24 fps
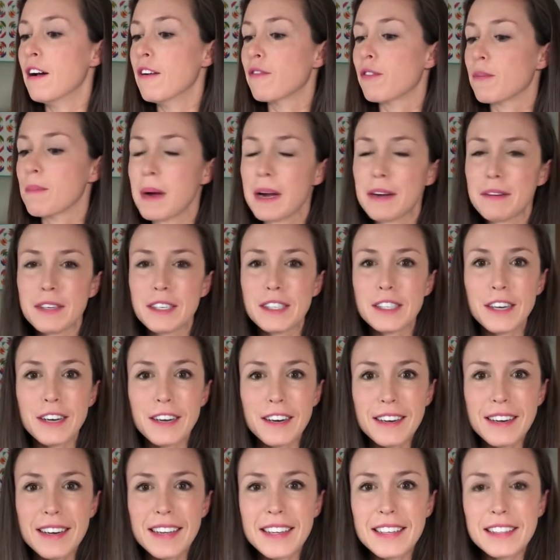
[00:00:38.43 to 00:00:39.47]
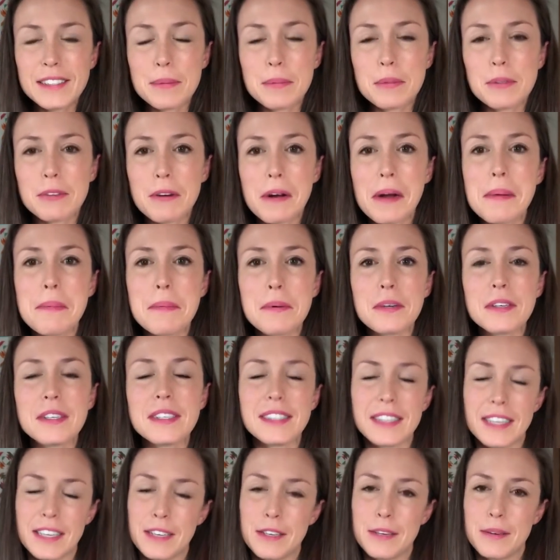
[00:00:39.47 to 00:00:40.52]
For my returning subscribers,
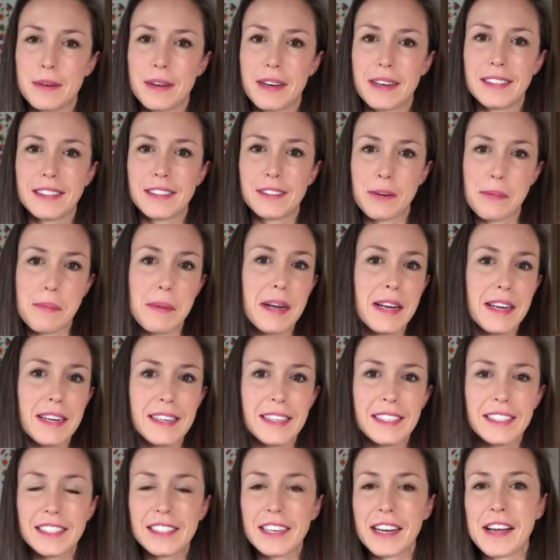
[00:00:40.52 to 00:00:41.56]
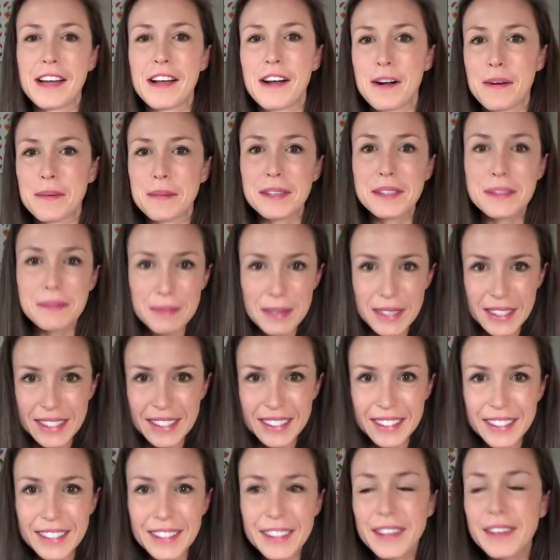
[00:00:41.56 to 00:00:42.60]
thank you guys so much. I always
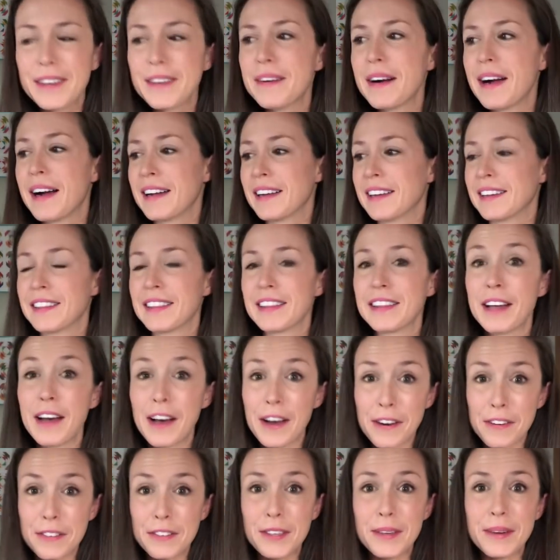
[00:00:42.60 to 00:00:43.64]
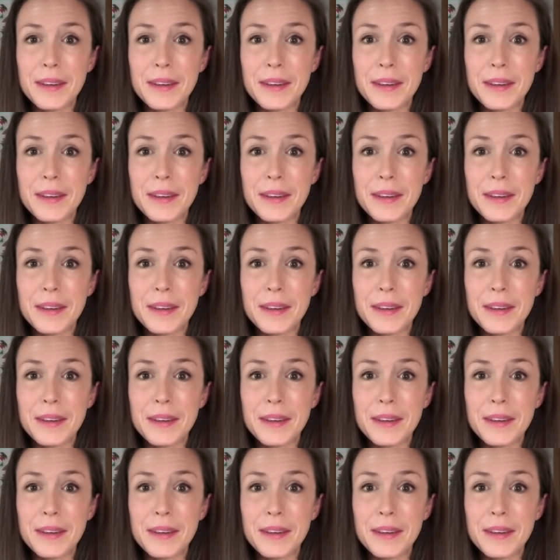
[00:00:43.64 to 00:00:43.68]
miss you. I love